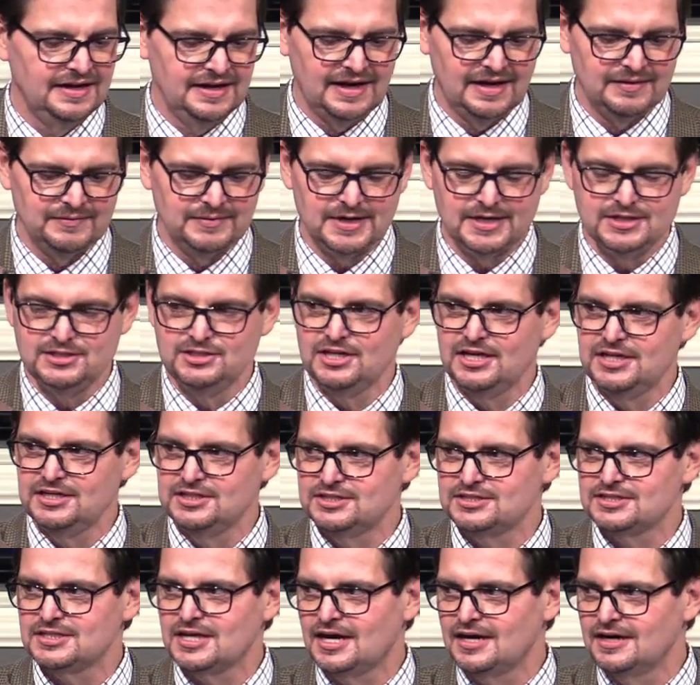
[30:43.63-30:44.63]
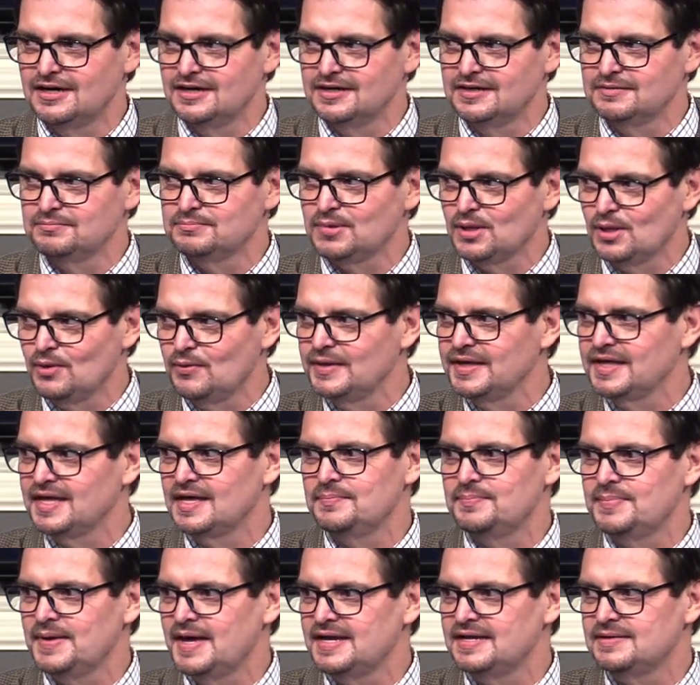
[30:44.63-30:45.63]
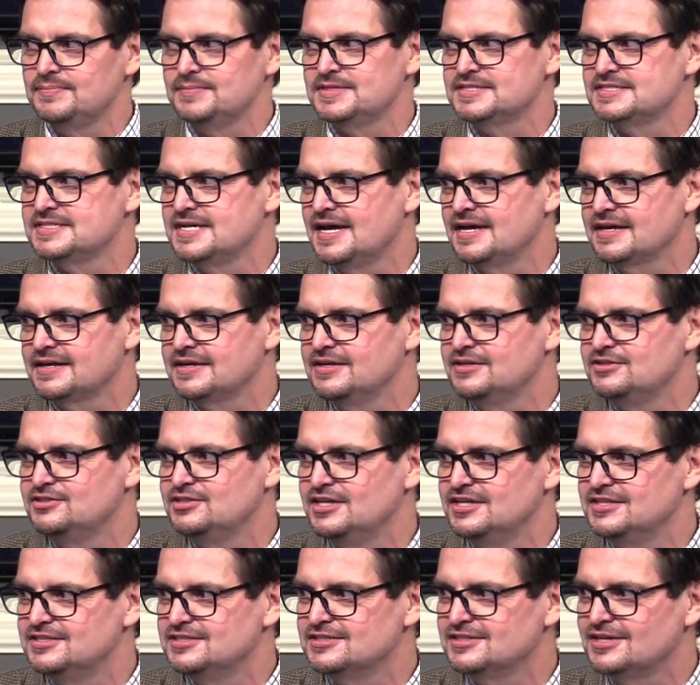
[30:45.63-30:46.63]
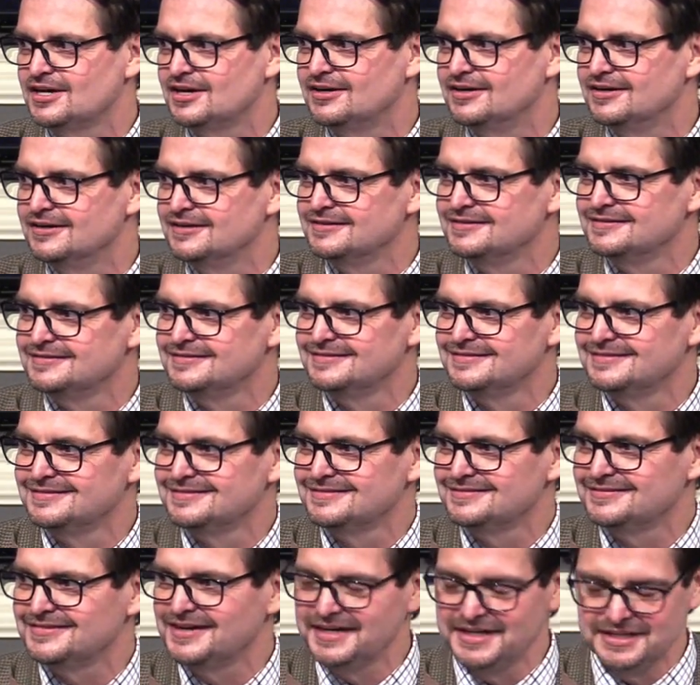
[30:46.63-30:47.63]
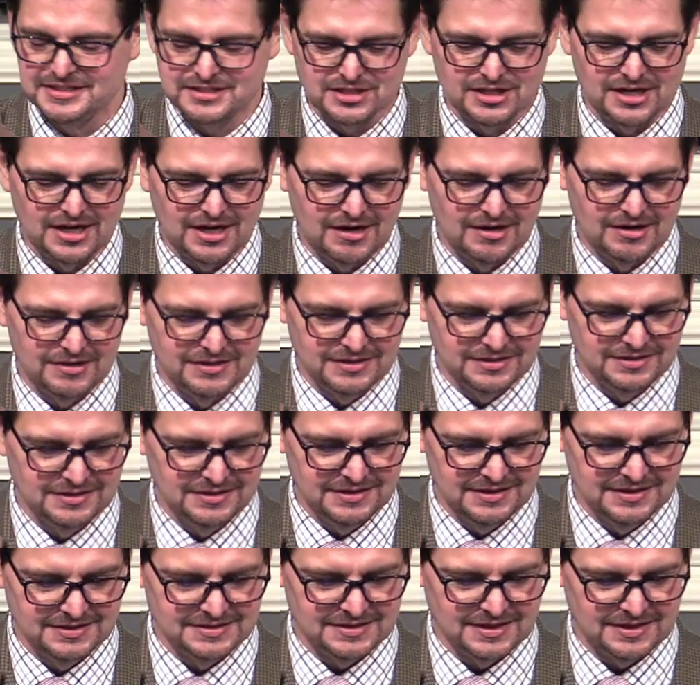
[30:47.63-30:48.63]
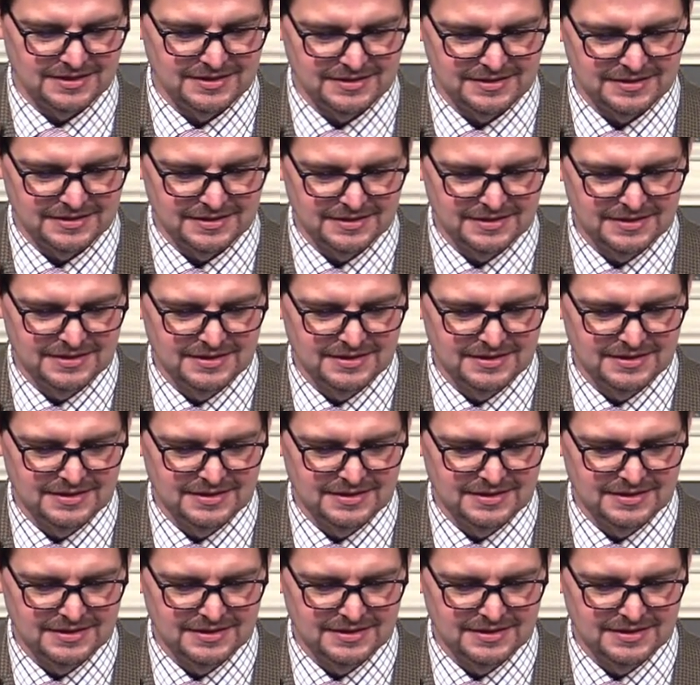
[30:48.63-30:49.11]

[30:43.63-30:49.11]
and I want to change his heart, blowing up at him is not going to change his heart, right? It's going to harden his heart.